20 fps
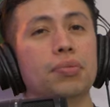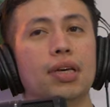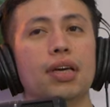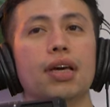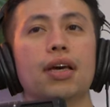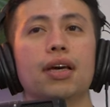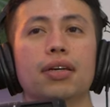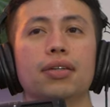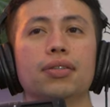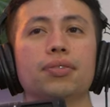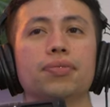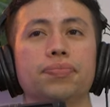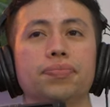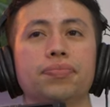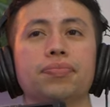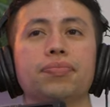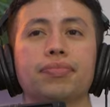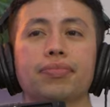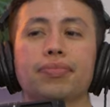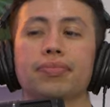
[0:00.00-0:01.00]
Yeah, yeah, at that
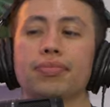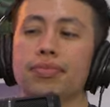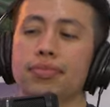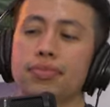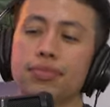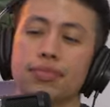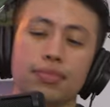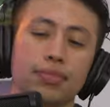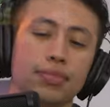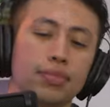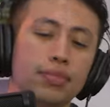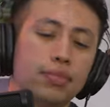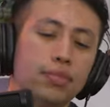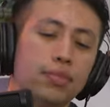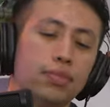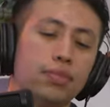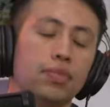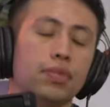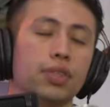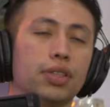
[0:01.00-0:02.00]
time, yeah, that would have broke the
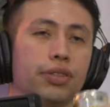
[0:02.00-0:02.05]
internet